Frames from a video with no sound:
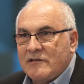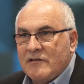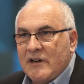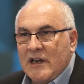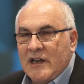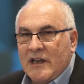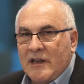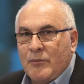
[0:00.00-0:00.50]
to
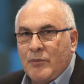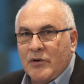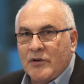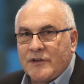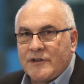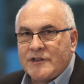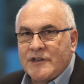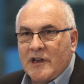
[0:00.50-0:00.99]
really
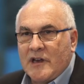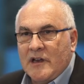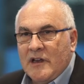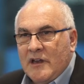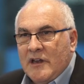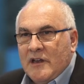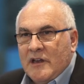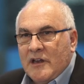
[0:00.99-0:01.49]
put, uh,
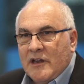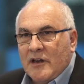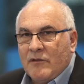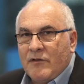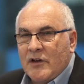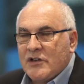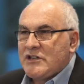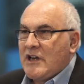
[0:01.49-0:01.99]
you
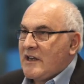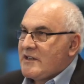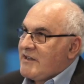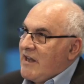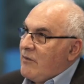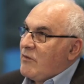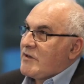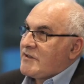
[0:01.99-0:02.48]
know, virtualized
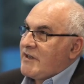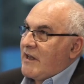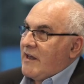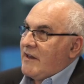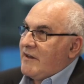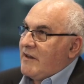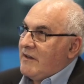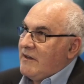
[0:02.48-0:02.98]
networks
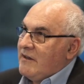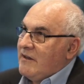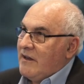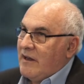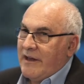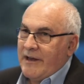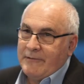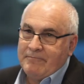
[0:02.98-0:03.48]
together.
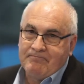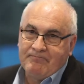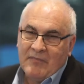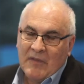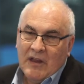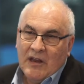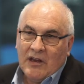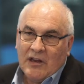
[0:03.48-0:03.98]
Um,
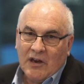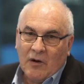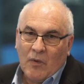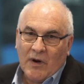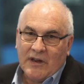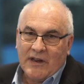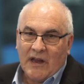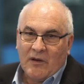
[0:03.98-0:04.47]
you know,
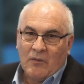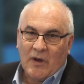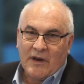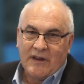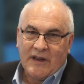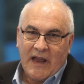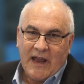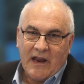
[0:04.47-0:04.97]
one of the
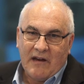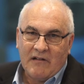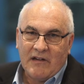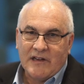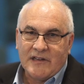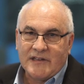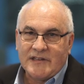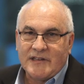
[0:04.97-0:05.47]
one of the
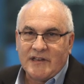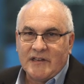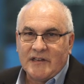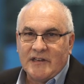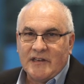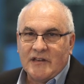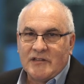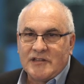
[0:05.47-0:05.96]
areas
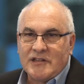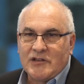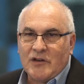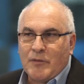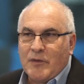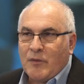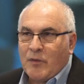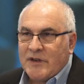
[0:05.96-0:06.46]
that you know
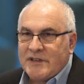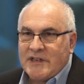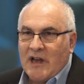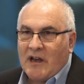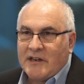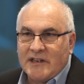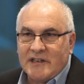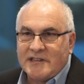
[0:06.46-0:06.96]
sort of we're
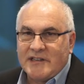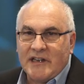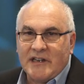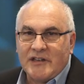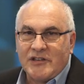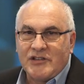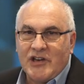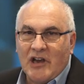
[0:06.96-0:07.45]
starting to see
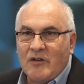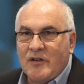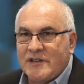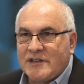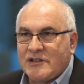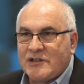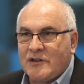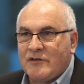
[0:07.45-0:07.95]
at the show
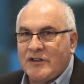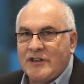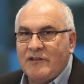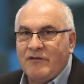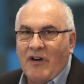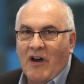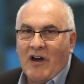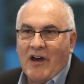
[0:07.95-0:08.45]
is a sort of a
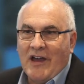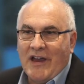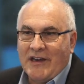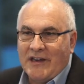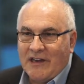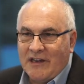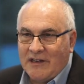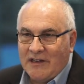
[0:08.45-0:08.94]

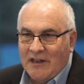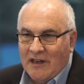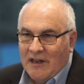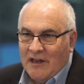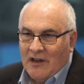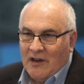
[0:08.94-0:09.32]
divide in.